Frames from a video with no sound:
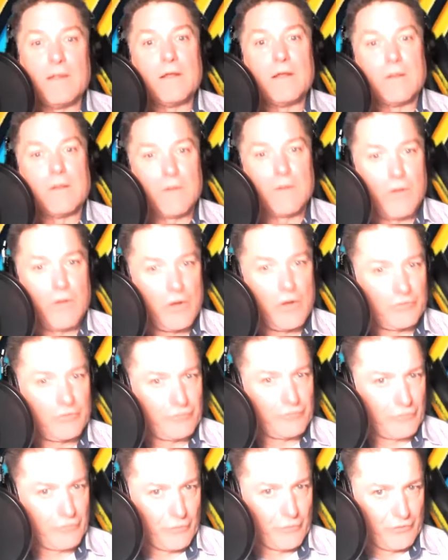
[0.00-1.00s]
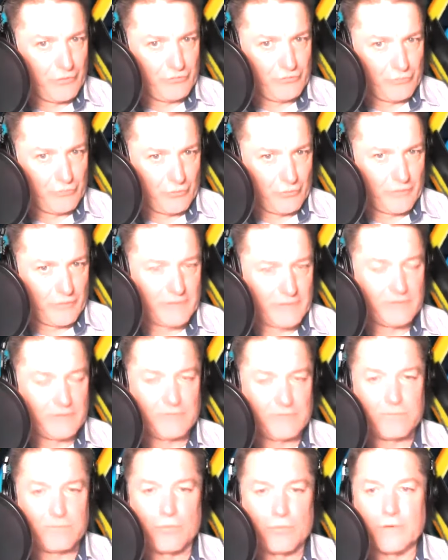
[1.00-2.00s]
Long story short, at this
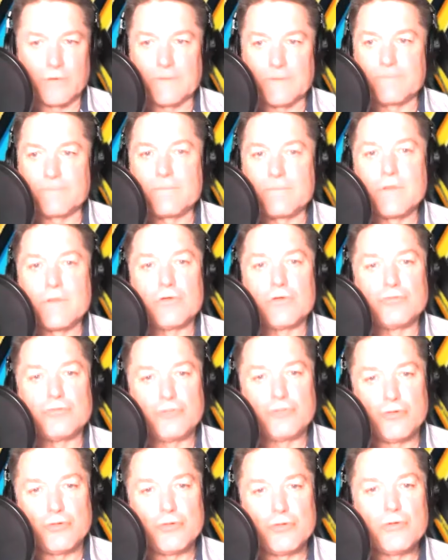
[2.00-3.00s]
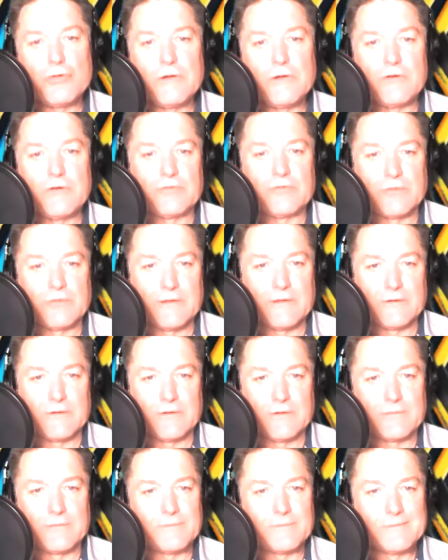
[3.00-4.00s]
point, 2 years
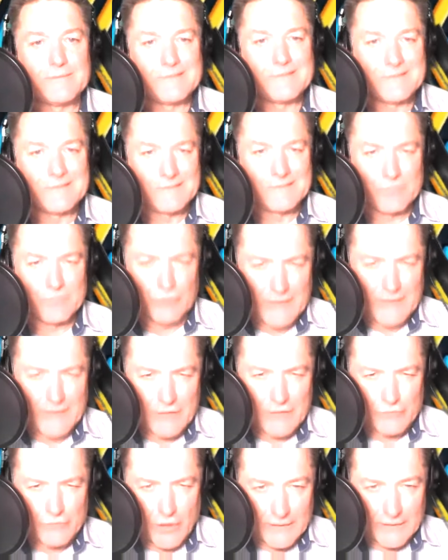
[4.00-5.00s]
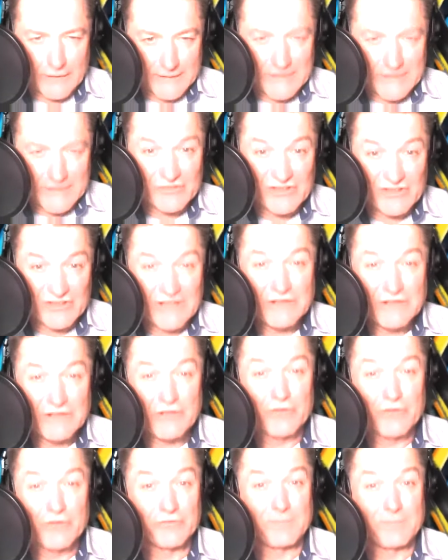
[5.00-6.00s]
later, we're now talking, he's 10
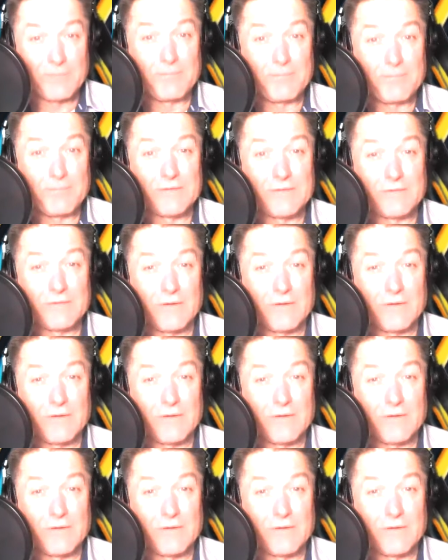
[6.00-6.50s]
years in business,